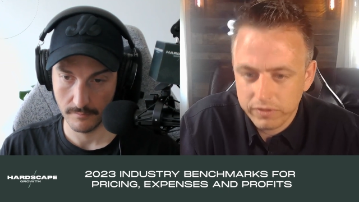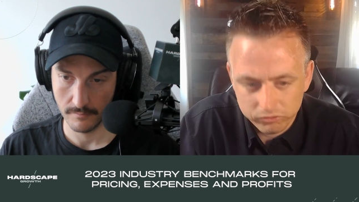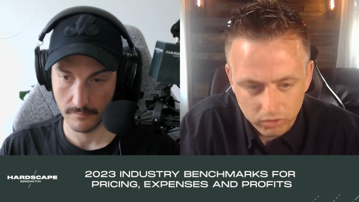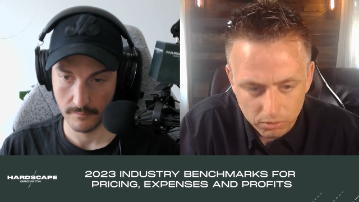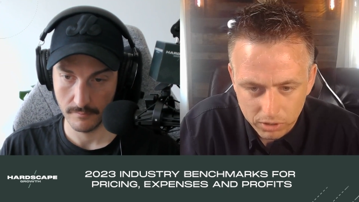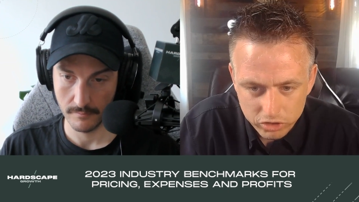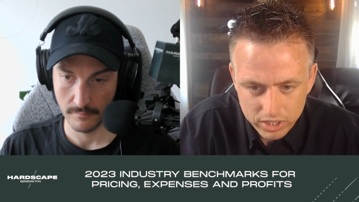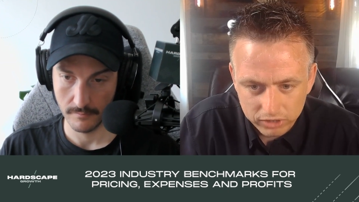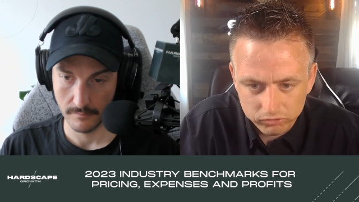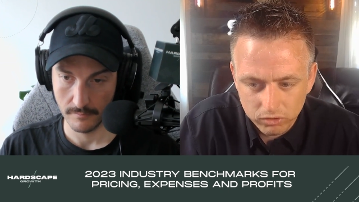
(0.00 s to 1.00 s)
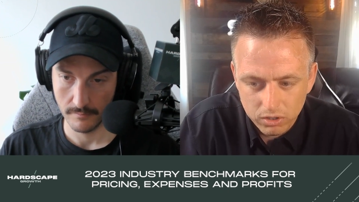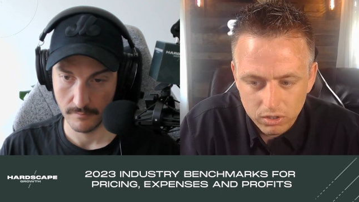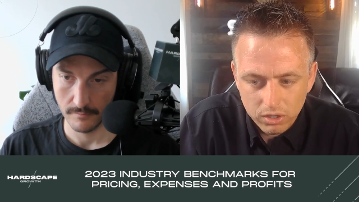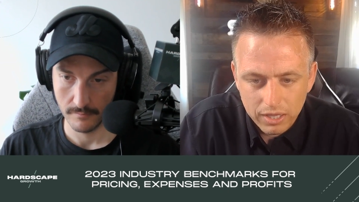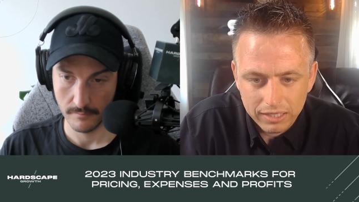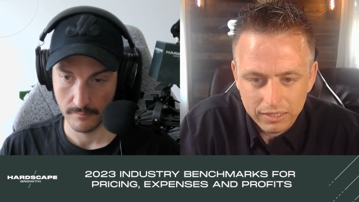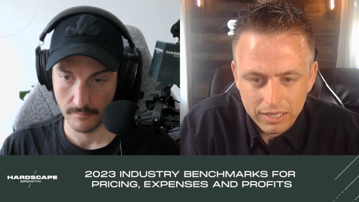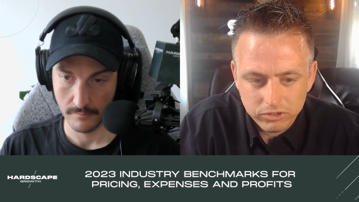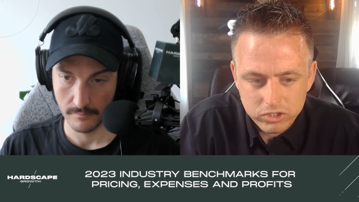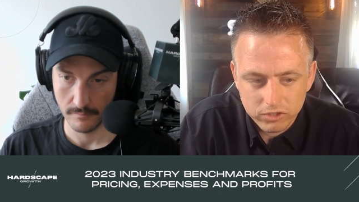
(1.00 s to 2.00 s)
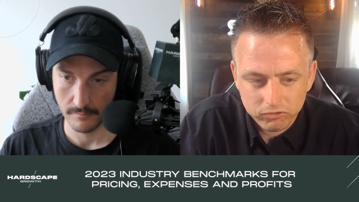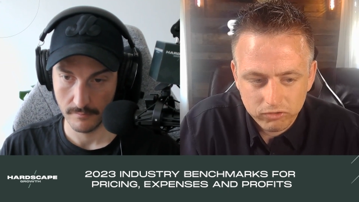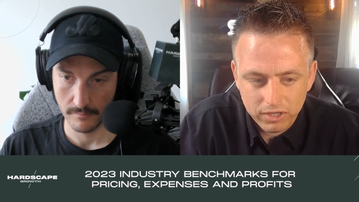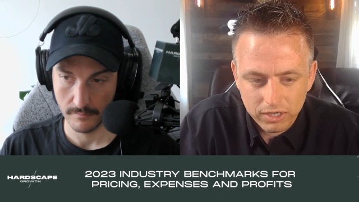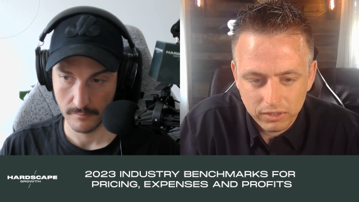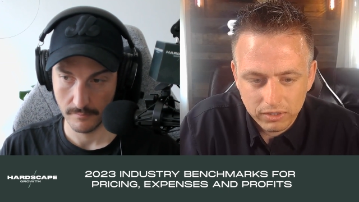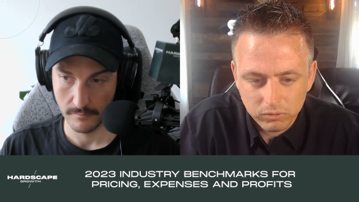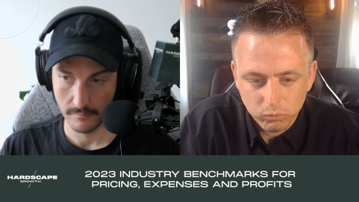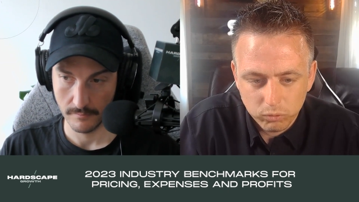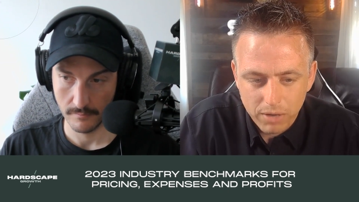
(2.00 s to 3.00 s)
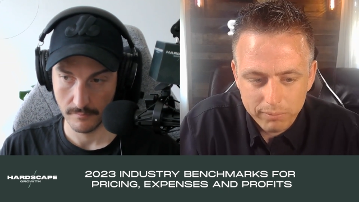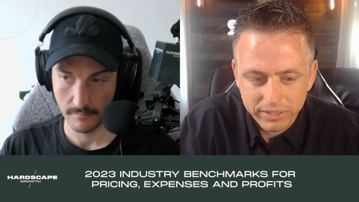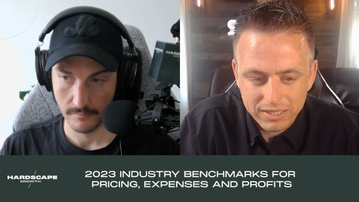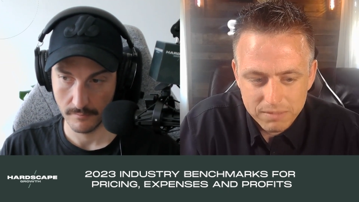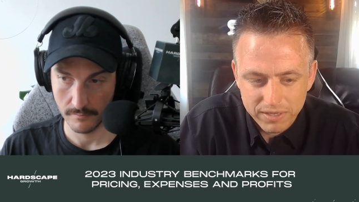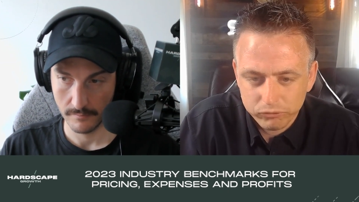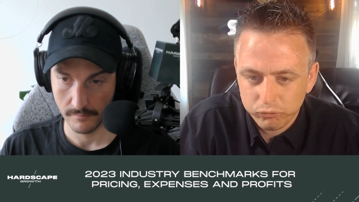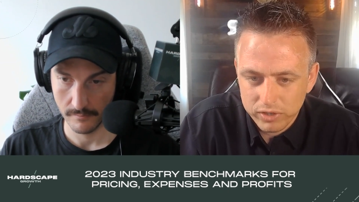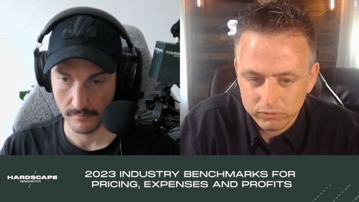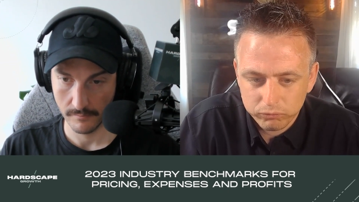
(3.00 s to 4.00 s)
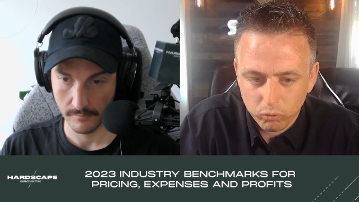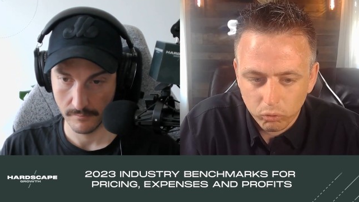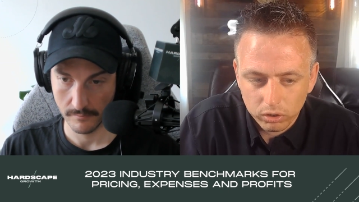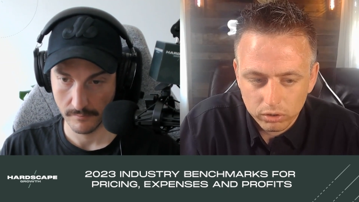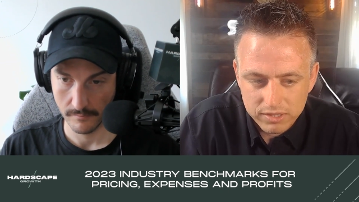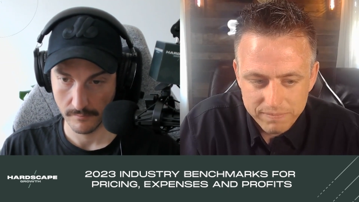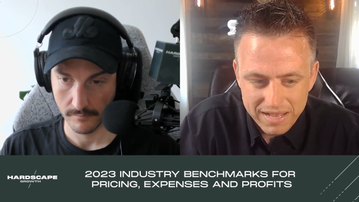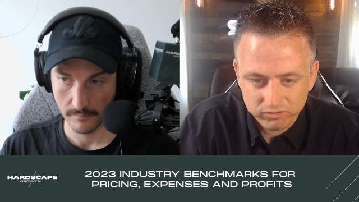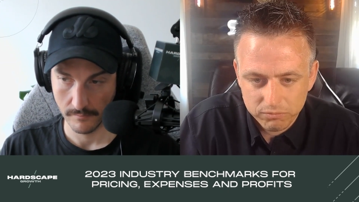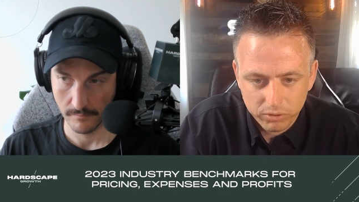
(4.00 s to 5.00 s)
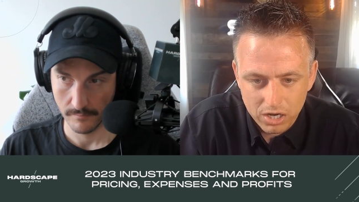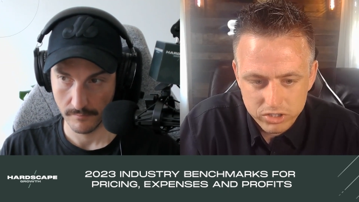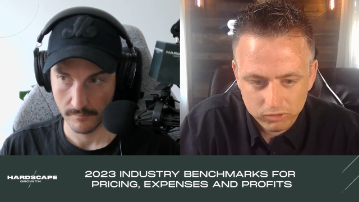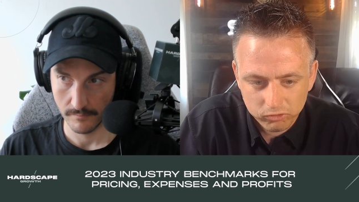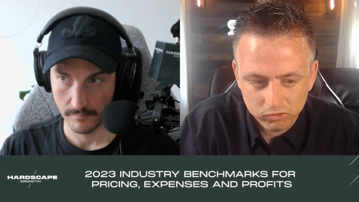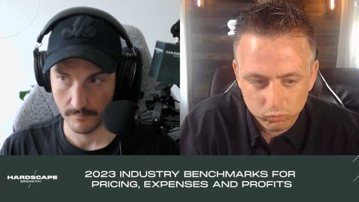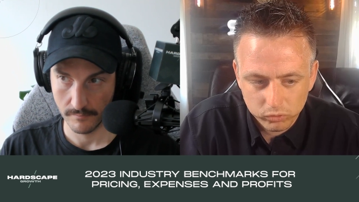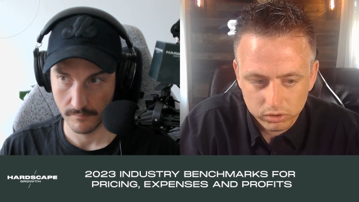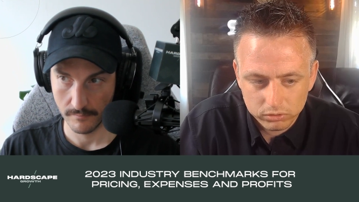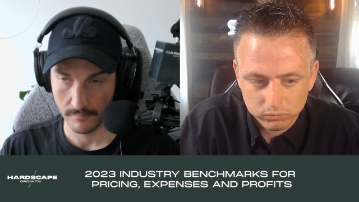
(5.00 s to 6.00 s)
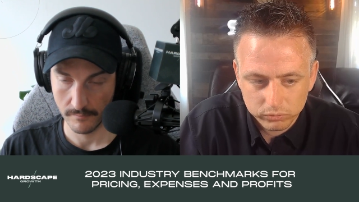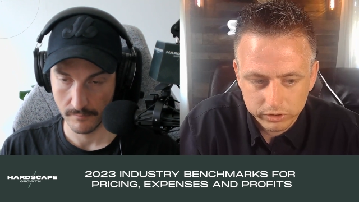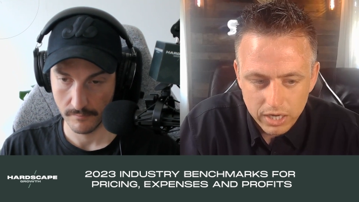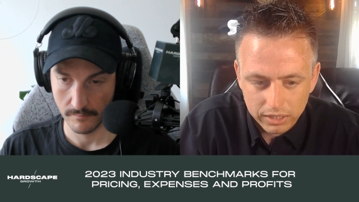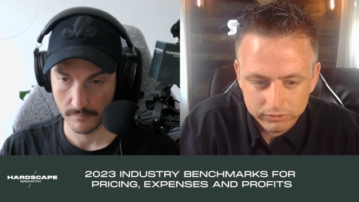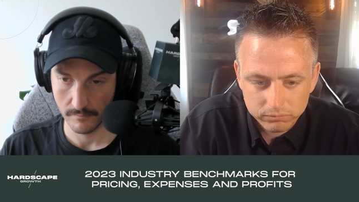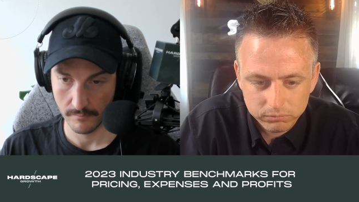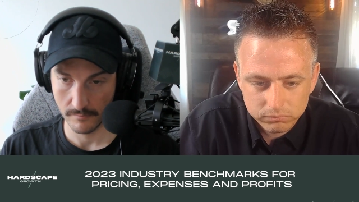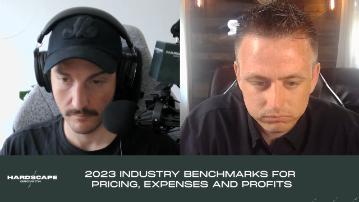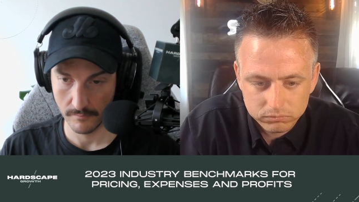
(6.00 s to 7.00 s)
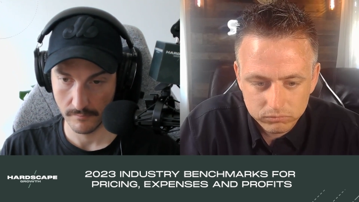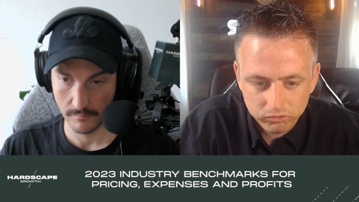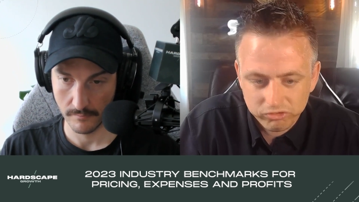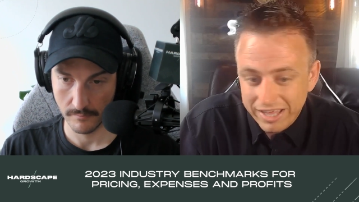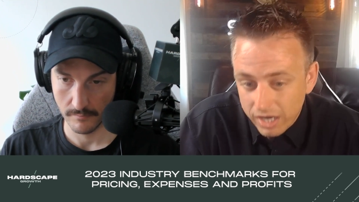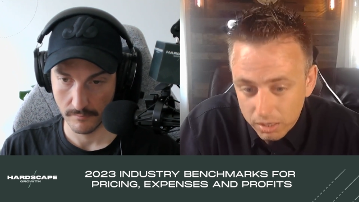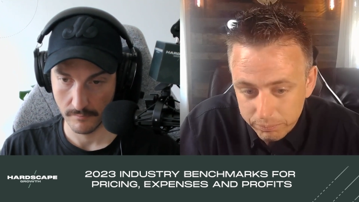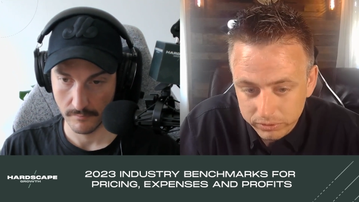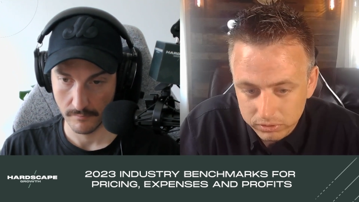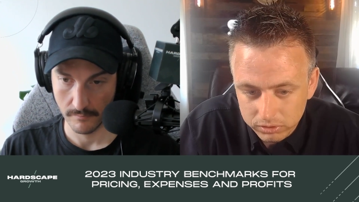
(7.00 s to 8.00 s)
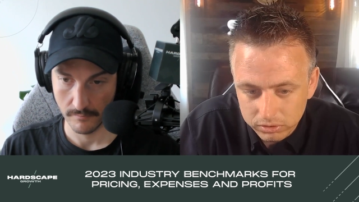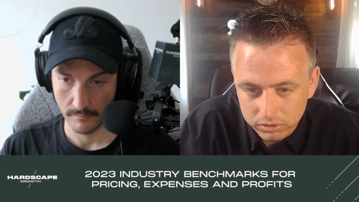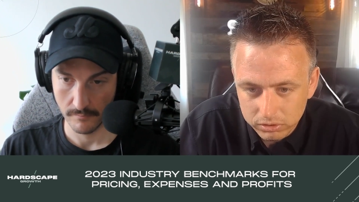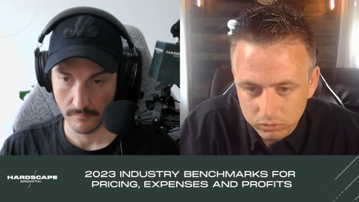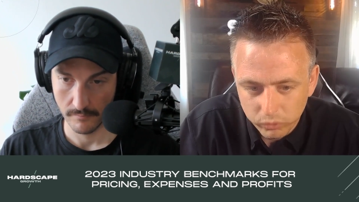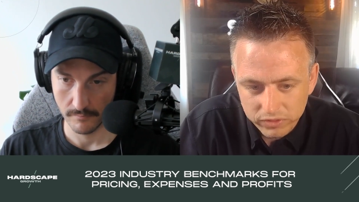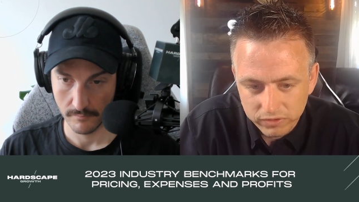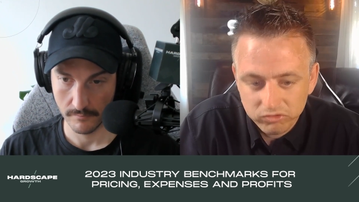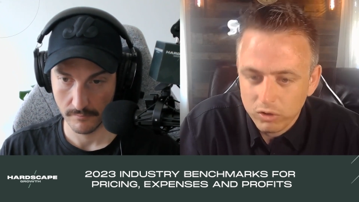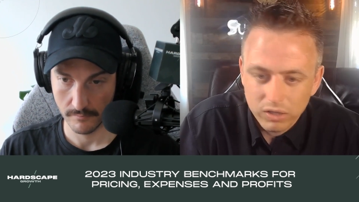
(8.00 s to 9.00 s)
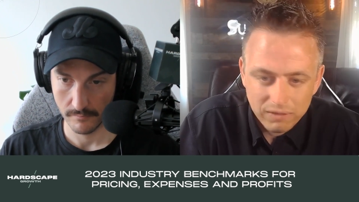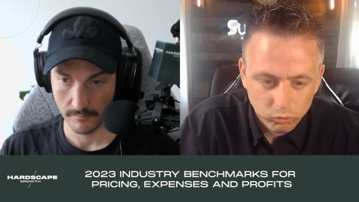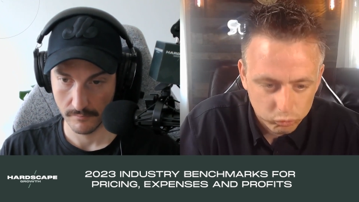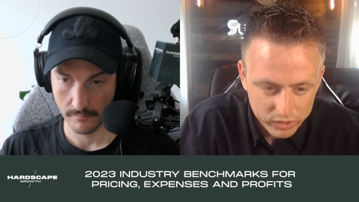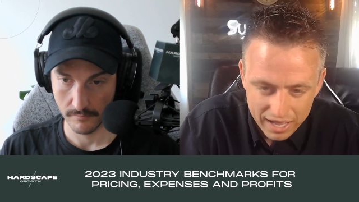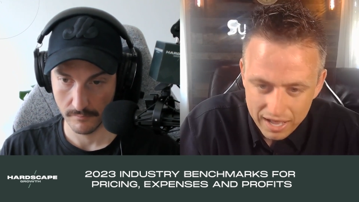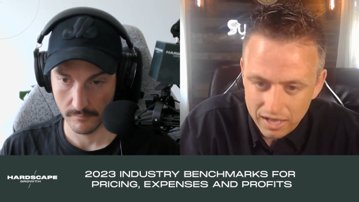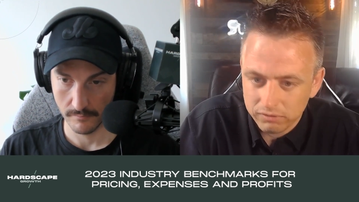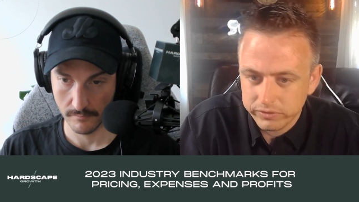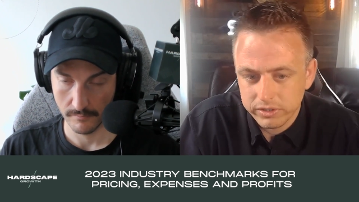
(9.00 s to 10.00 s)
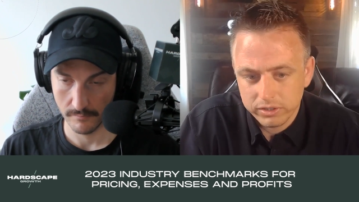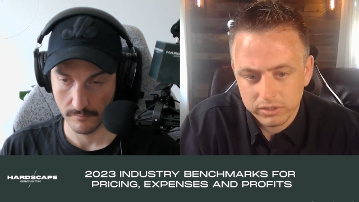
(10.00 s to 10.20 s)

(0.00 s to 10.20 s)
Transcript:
Speaker 1: projects and, and just say we're probably not the best fit for the massive projects because we're we're not set up with the skill levels we have and the